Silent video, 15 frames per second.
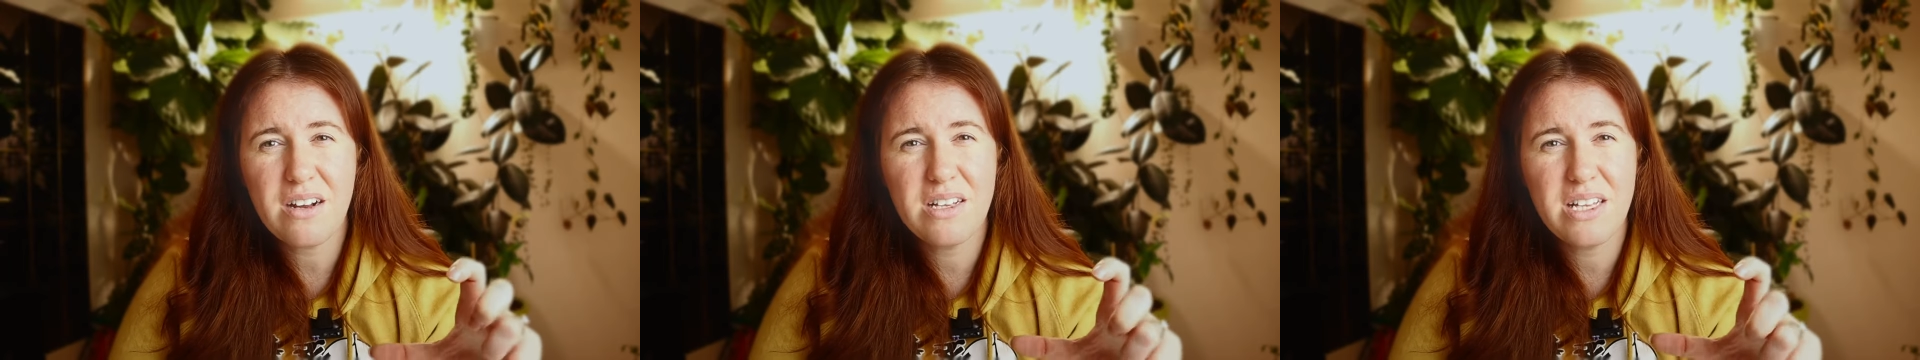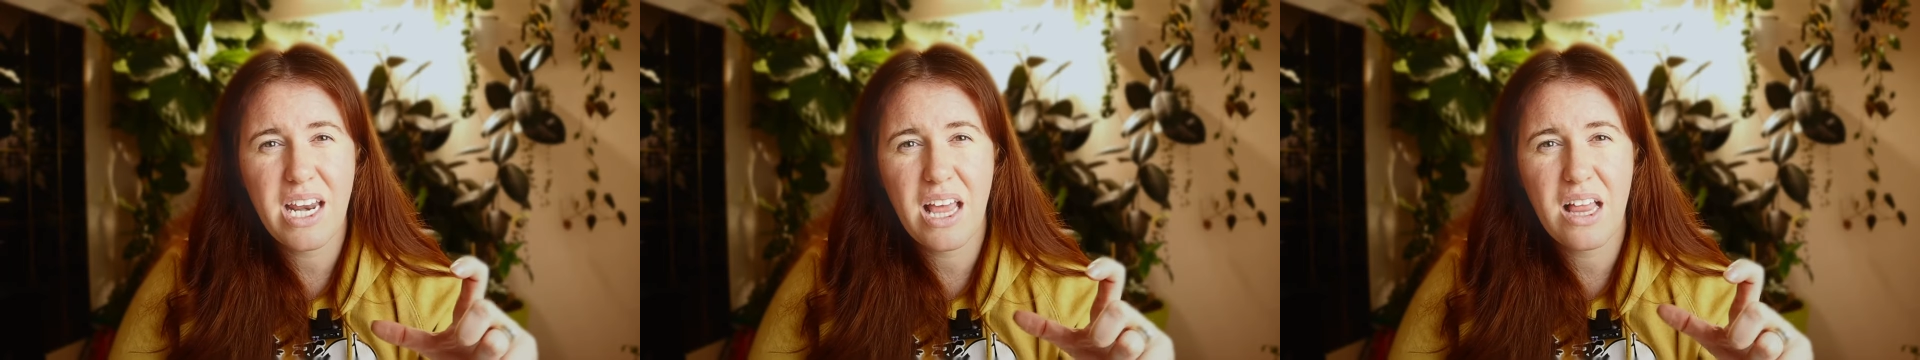
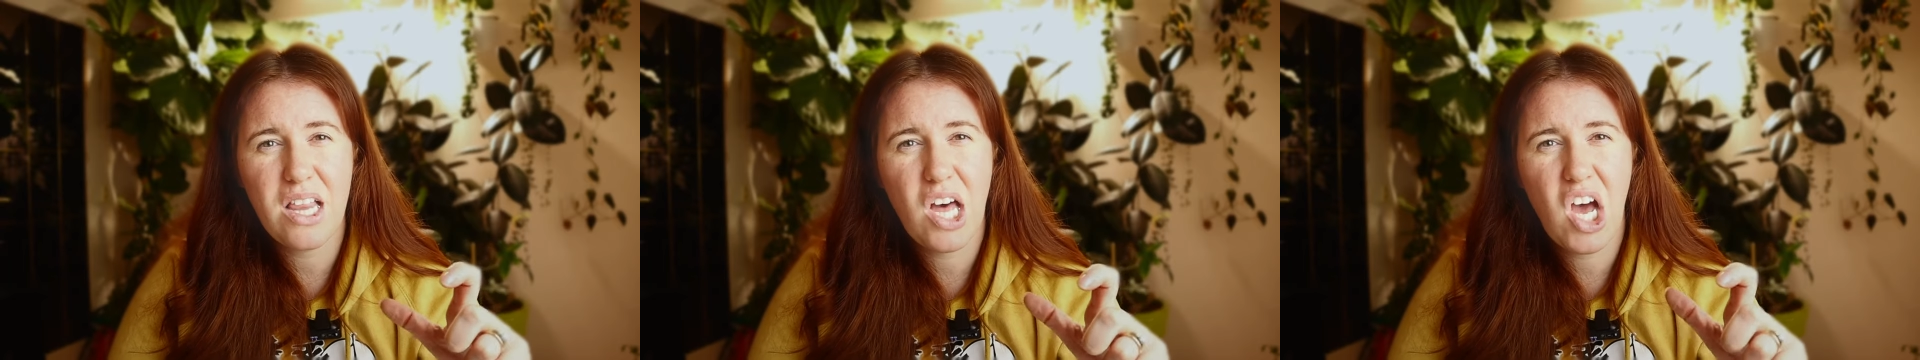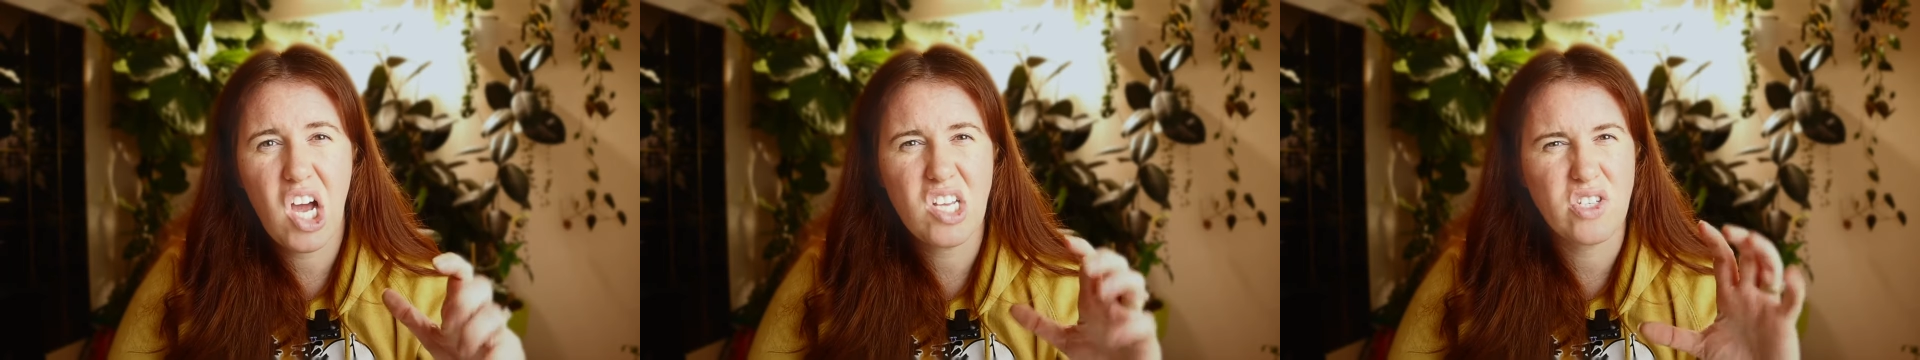cleaning
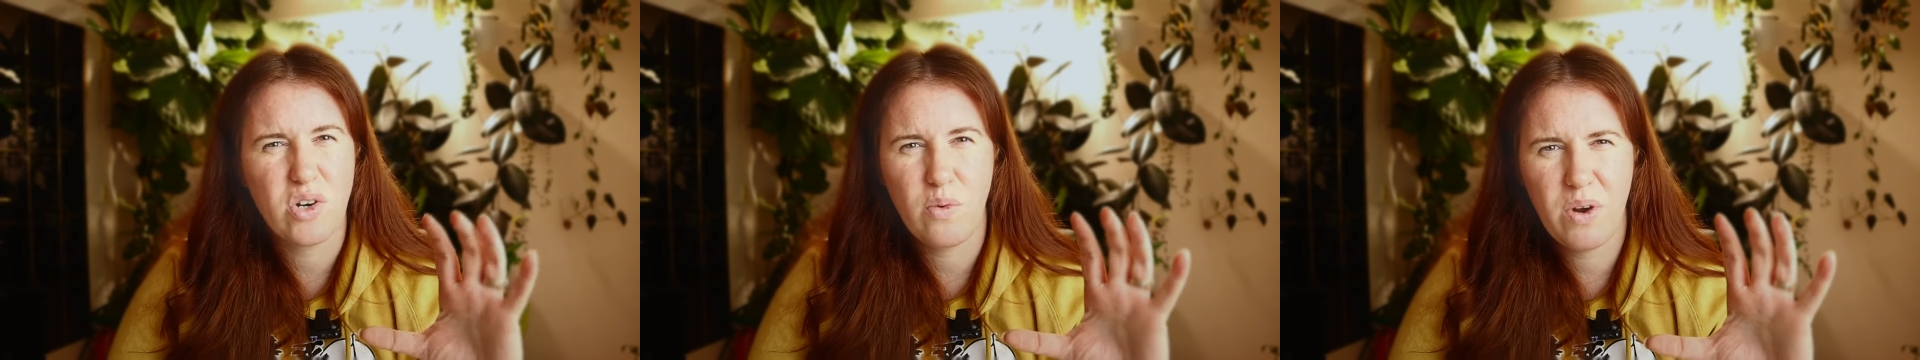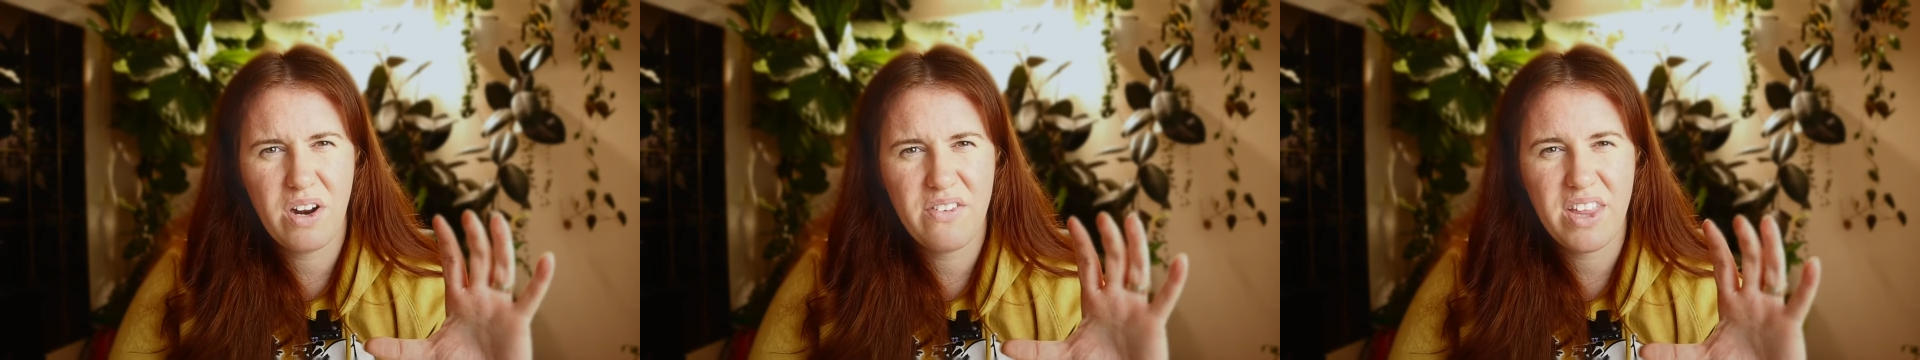logs
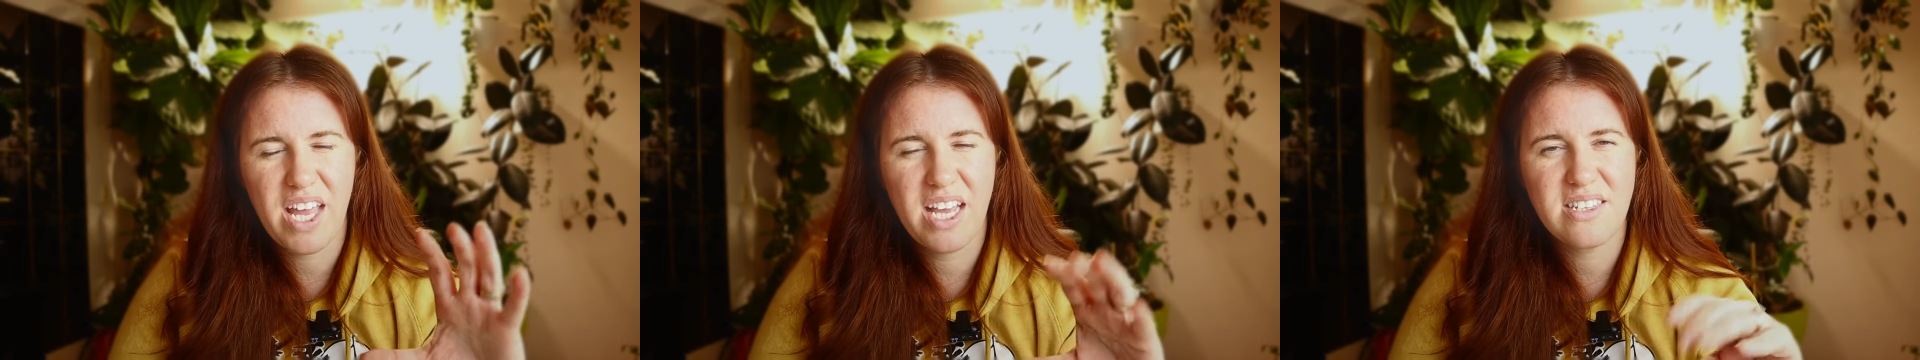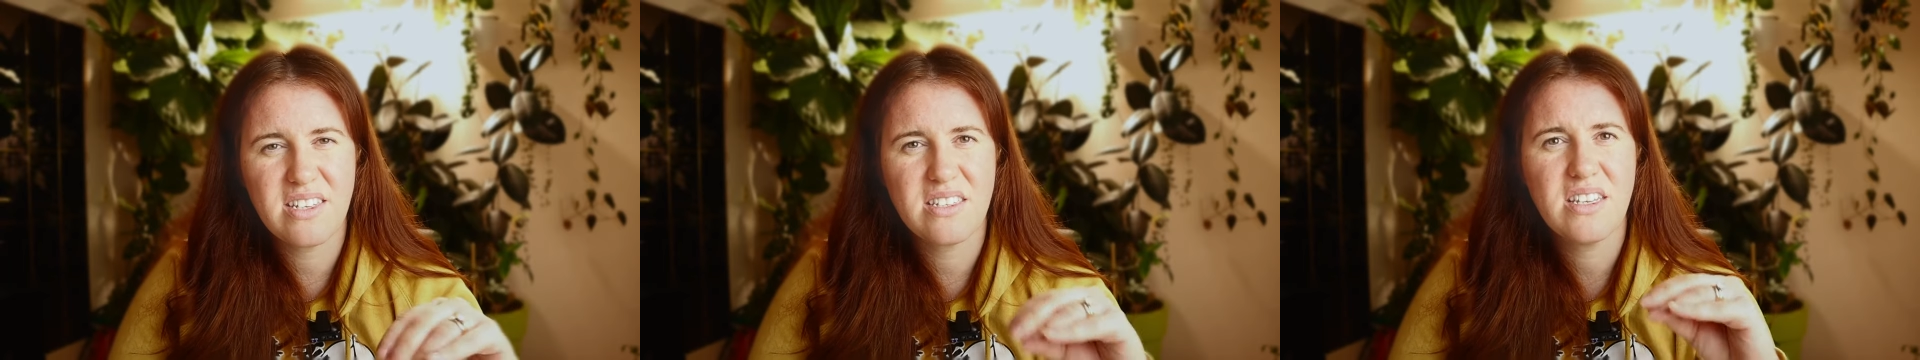or whatever the
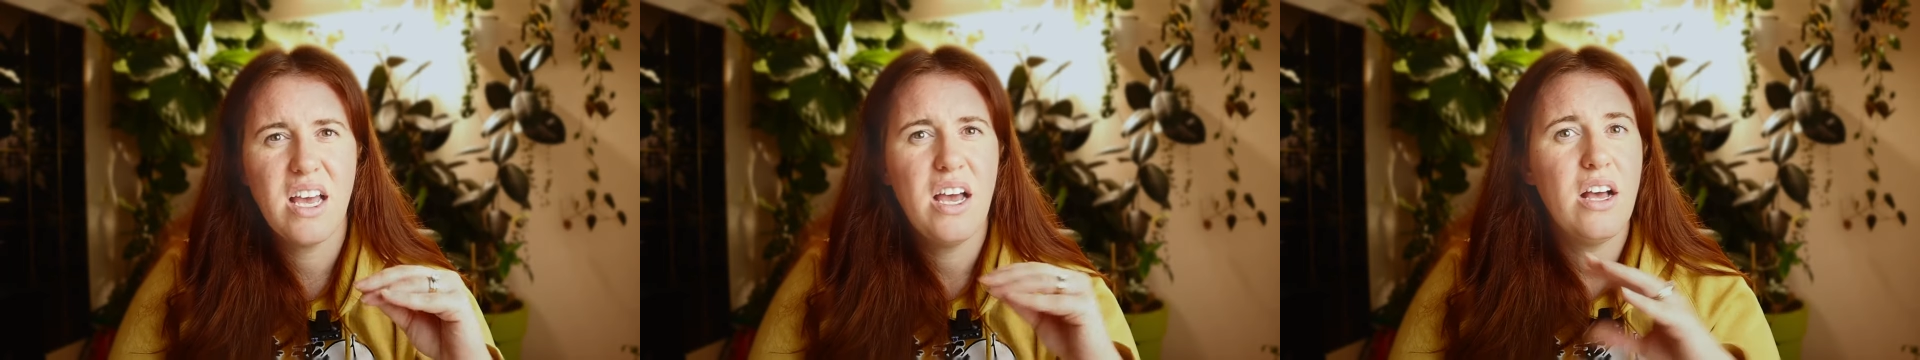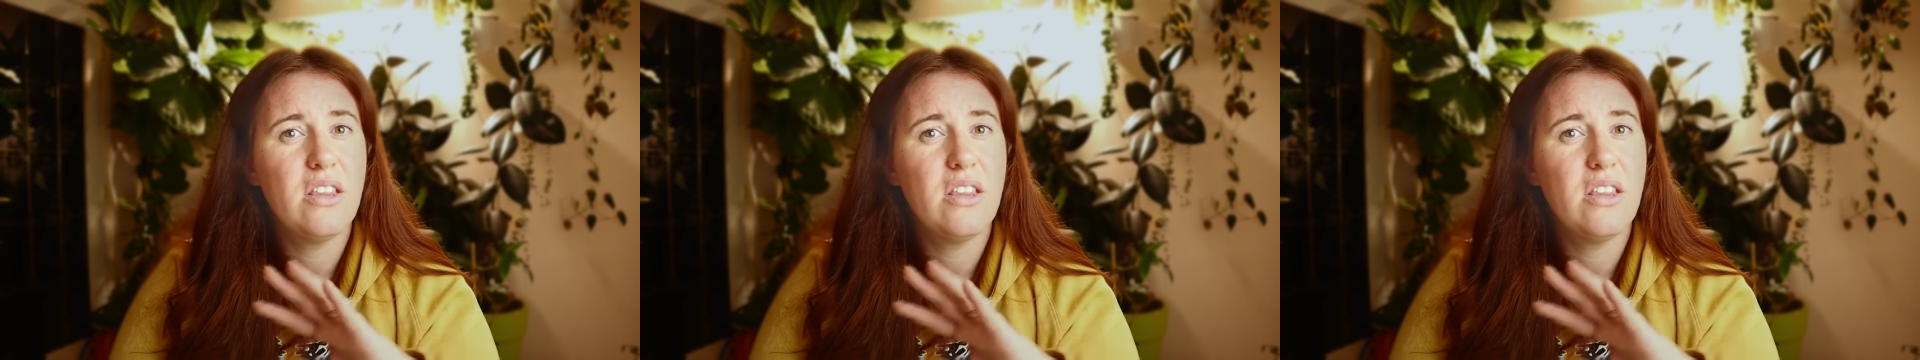case is,